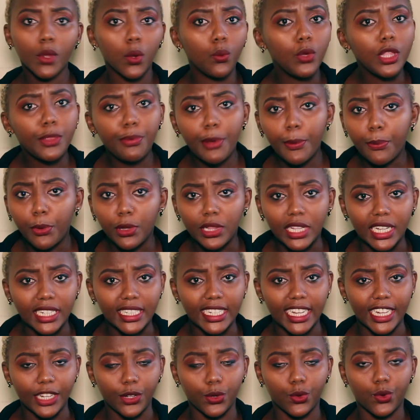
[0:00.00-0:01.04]
with people that
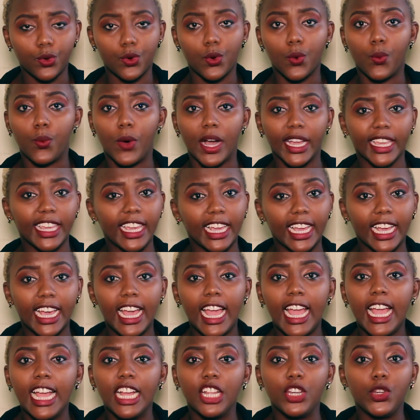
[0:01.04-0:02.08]
I know, working,
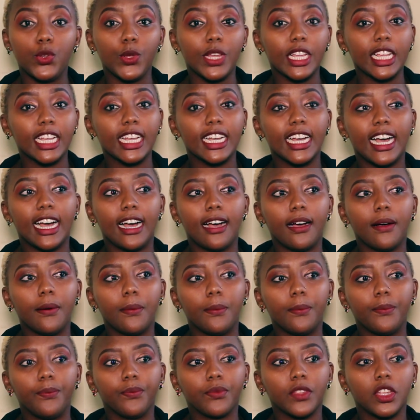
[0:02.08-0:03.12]
doing,
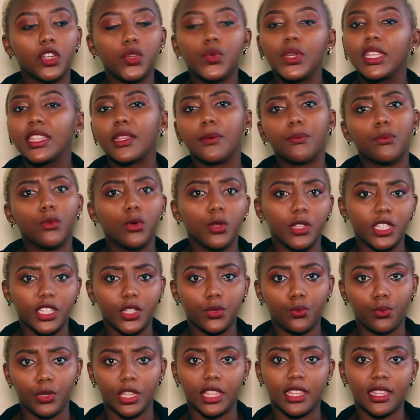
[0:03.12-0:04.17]
um, doing the
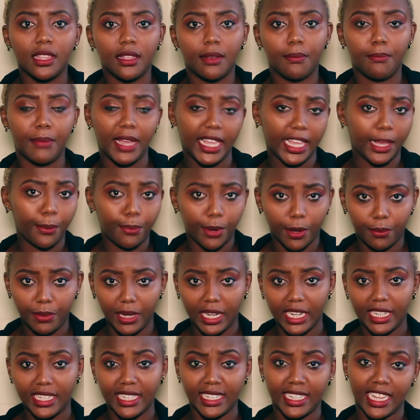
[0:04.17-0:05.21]
most with my
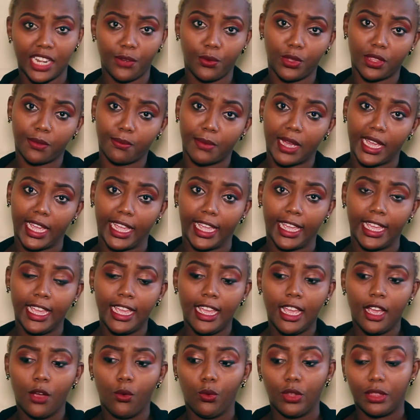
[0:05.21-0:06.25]
capabilities and with my,
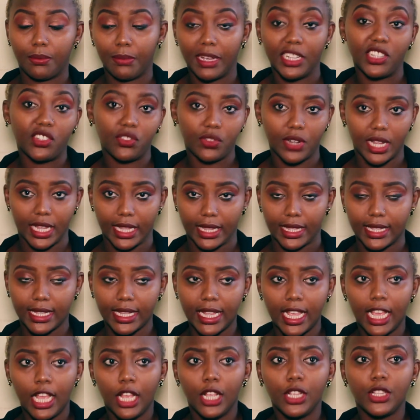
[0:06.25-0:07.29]
with my strengths.
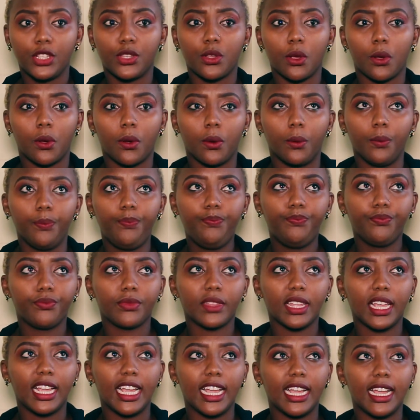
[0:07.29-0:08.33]
So
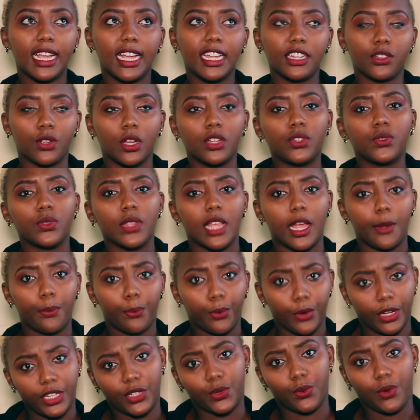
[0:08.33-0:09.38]
I got to that
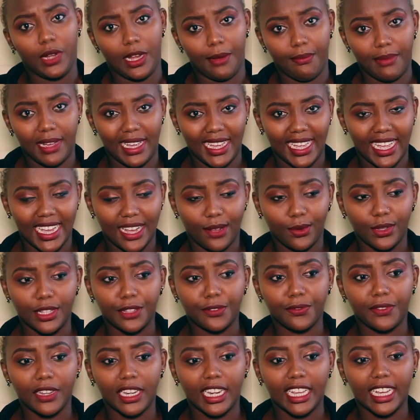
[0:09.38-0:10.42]
point whereby I
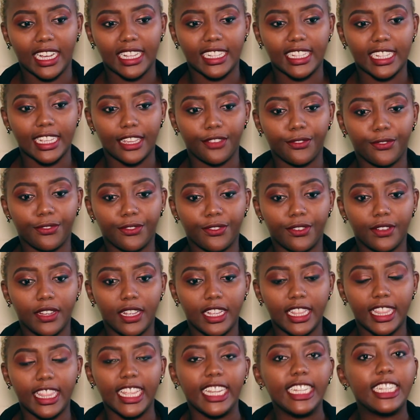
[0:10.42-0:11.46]
was feeling as if
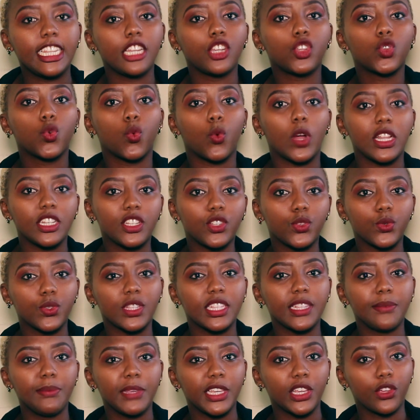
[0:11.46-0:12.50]
they didn't want to
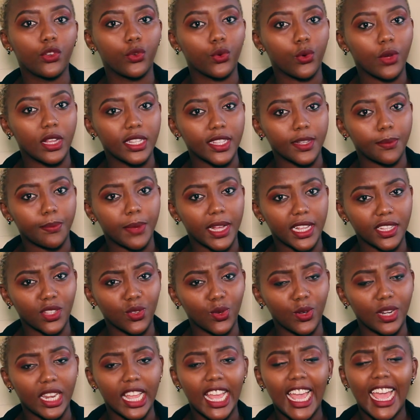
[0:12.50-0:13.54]
see me grow as a
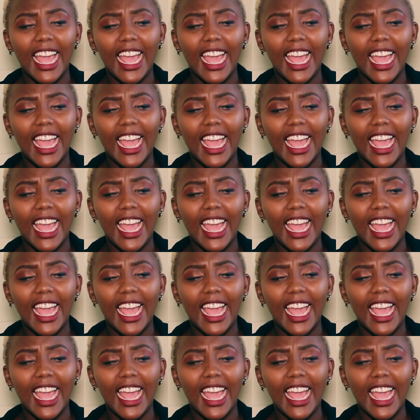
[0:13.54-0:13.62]
person.